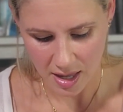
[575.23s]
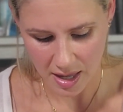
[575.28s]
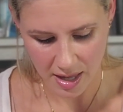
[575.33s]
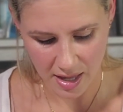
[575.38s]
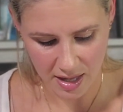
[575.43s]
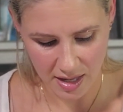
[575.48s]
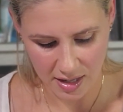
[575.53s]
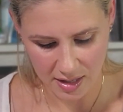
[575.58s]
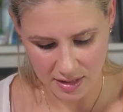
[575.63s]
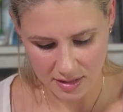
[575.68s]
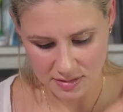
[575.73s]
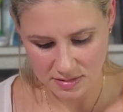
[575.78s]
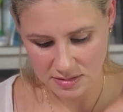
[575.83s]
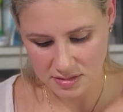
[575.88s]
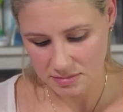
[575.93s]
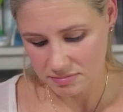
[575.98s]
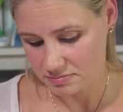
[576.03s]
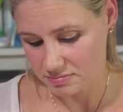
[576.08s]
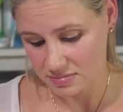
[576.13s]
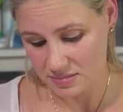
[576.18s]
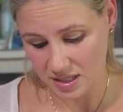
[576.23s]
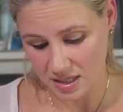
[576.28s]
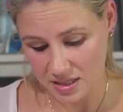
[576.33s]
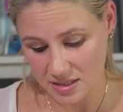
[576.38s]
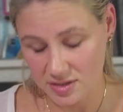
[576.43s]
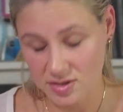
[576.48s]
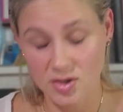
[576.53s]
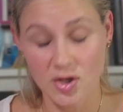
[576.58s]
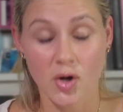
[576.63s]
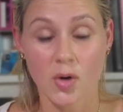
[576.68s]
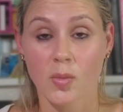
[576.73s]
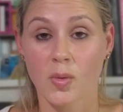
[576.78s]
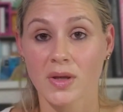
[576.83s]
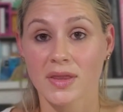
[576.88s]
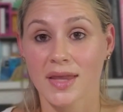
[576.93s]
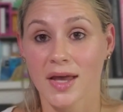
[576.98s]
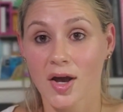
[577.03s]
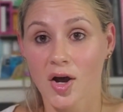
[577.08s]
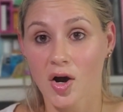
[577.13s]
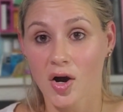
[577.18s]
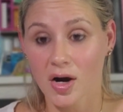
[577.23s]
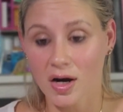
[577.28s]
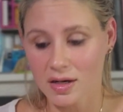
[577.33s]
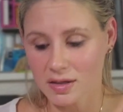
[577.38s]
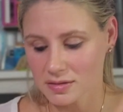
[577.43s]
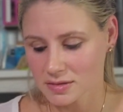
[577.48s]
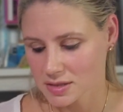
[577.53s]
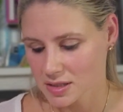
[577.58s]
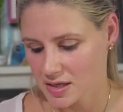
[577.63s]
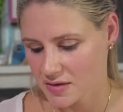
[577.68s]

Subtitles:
and let us know what they are.